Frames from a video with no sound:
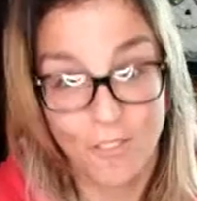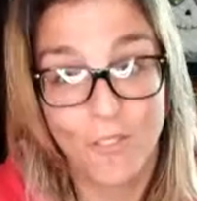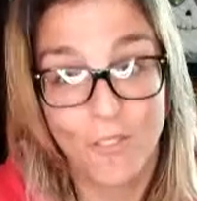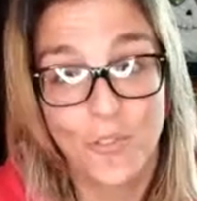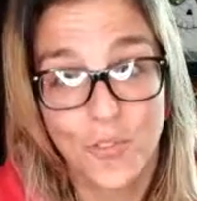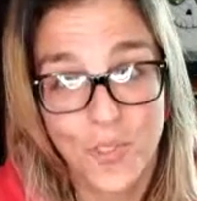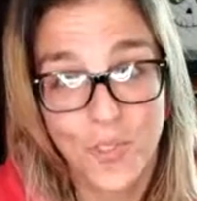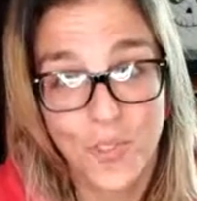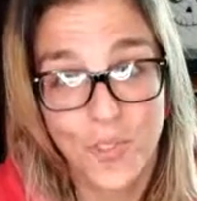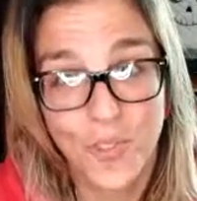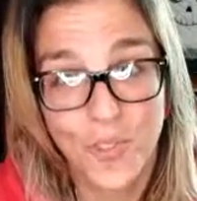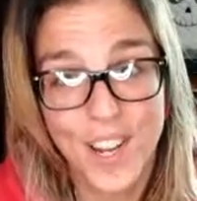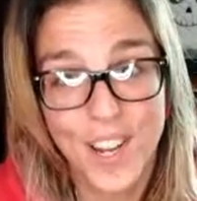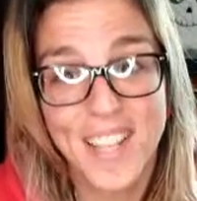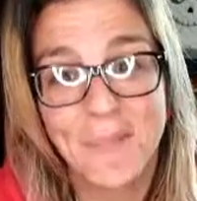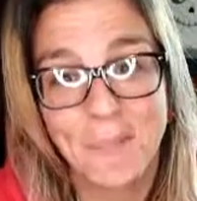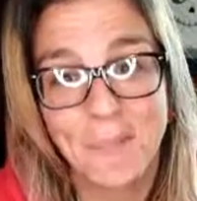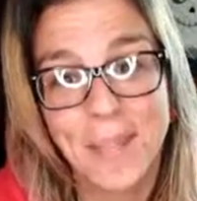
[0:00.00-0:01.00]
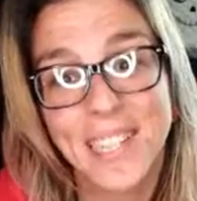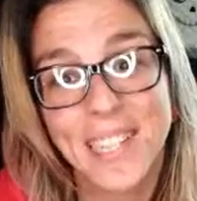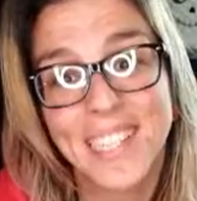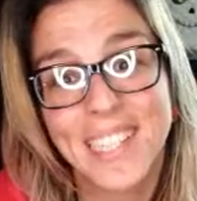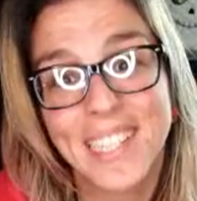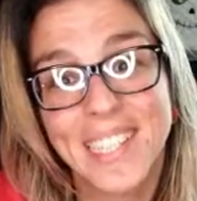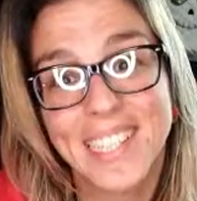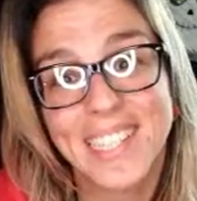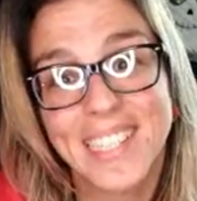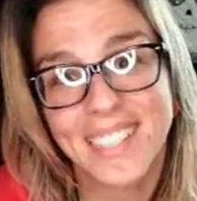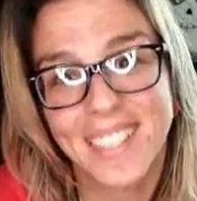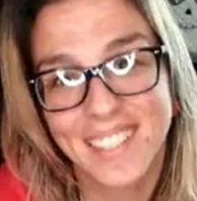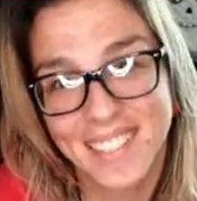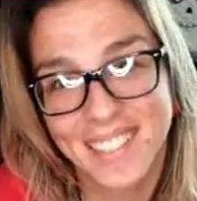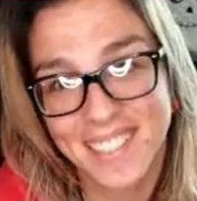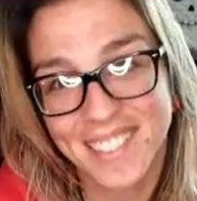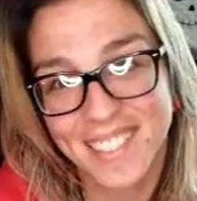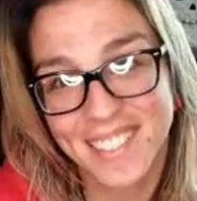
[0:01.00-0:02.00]
Rest in peace.
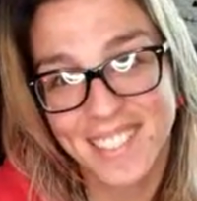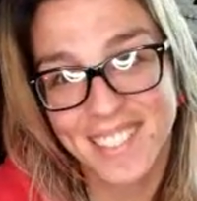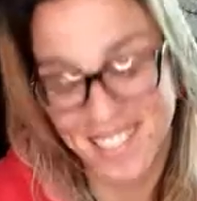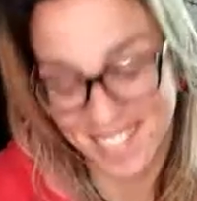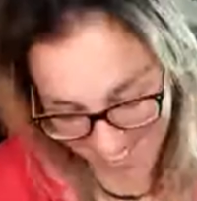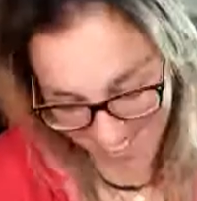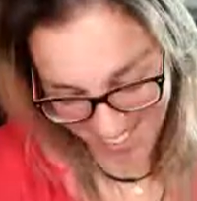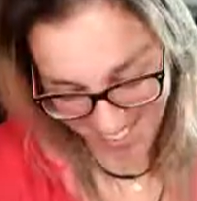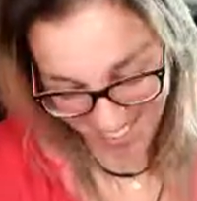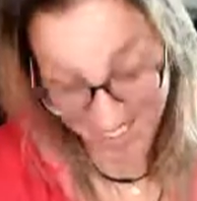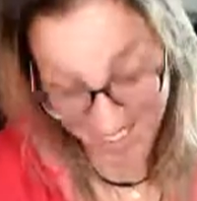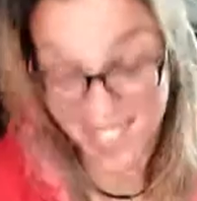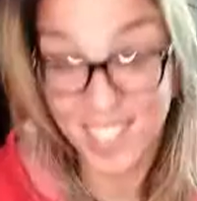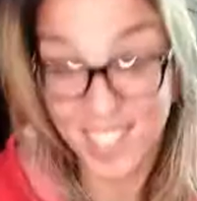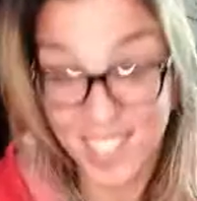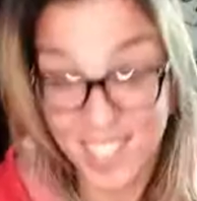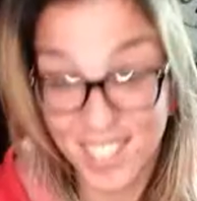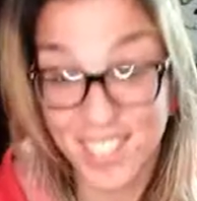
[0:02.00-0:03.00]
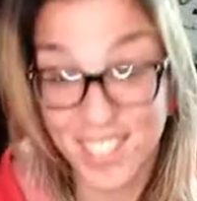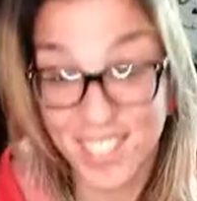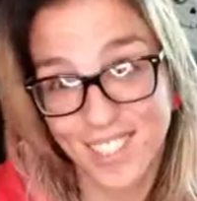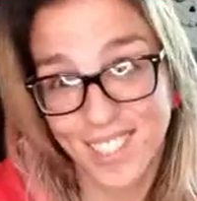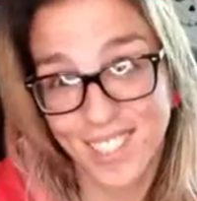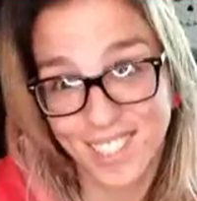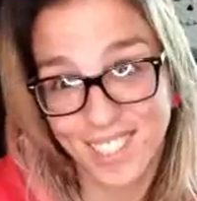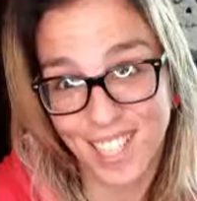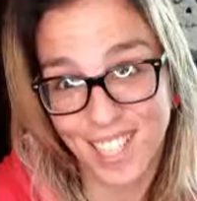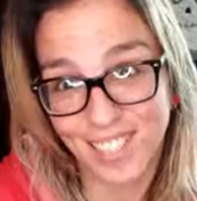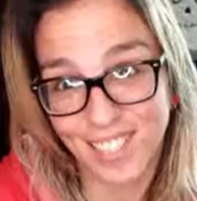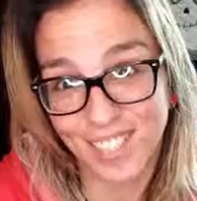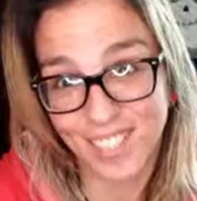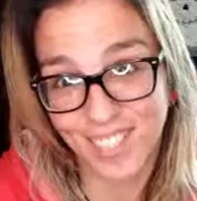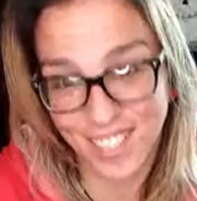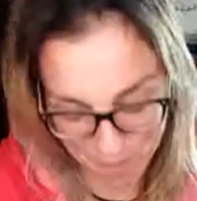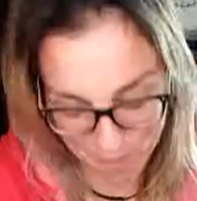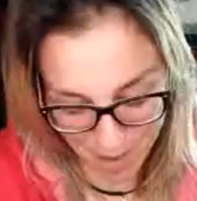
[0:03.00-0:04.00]
That's the song that's right now
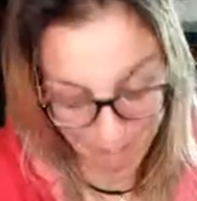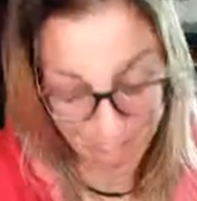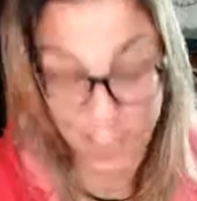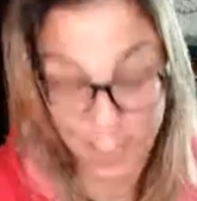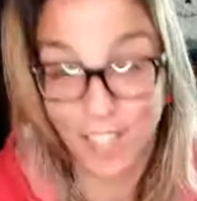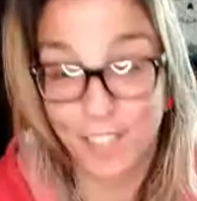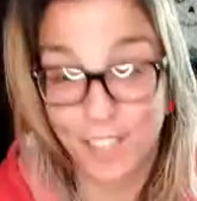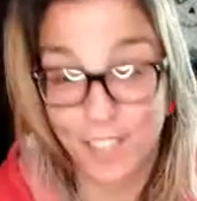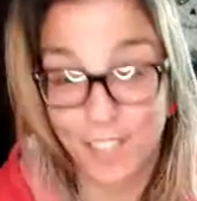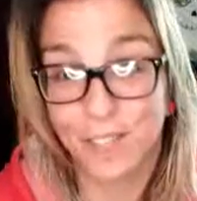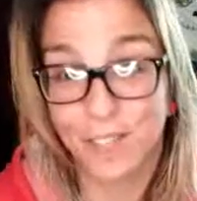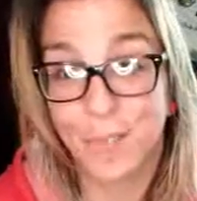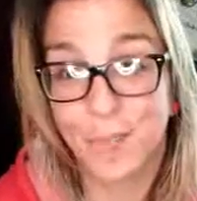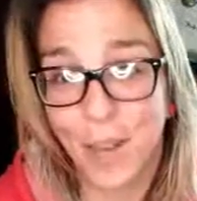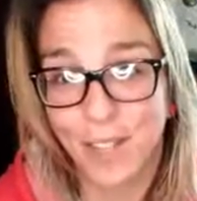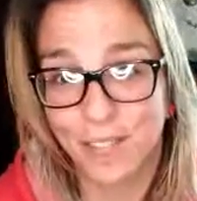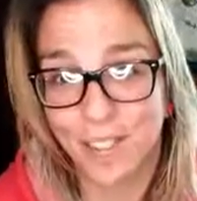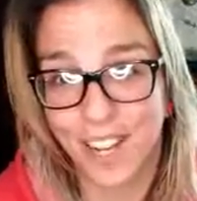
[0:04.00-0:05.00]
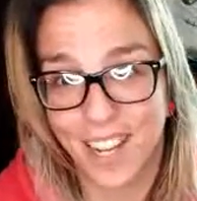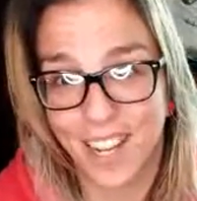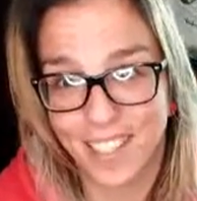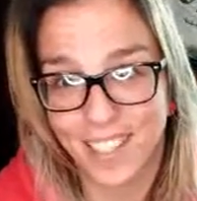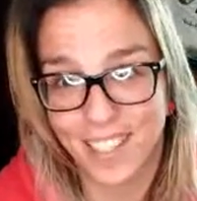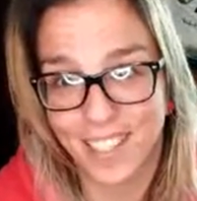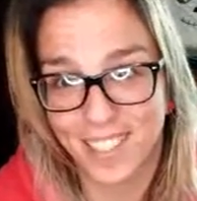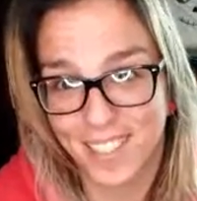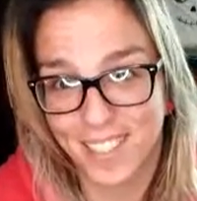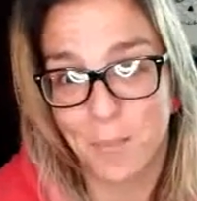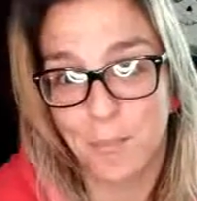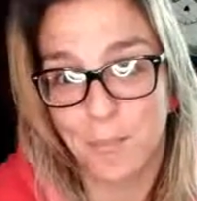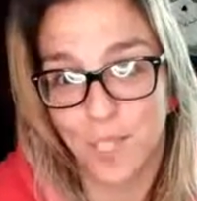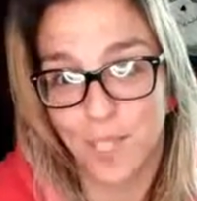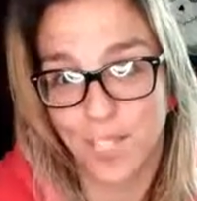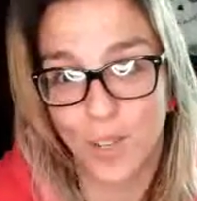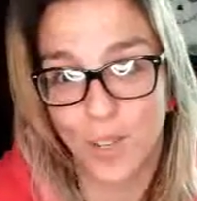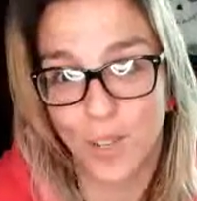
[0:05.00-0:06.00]
in the background from Spotify. It's an MC
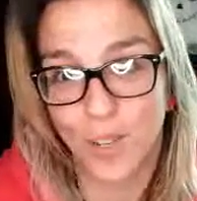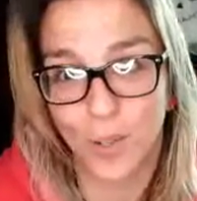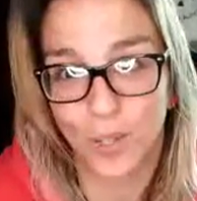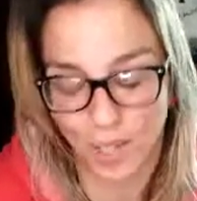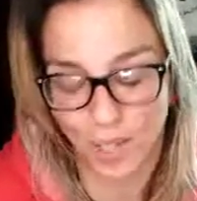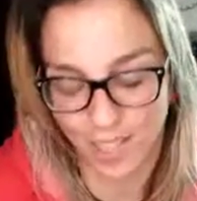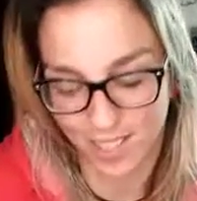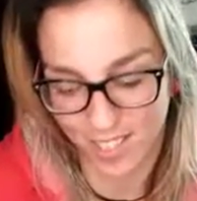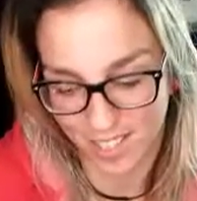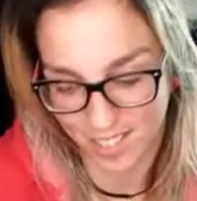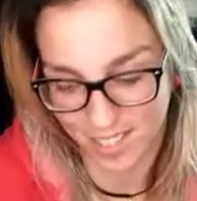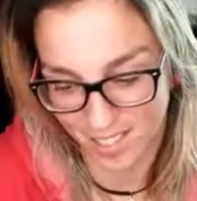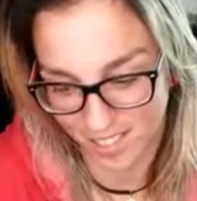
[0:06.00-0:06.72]
Yogi playlist.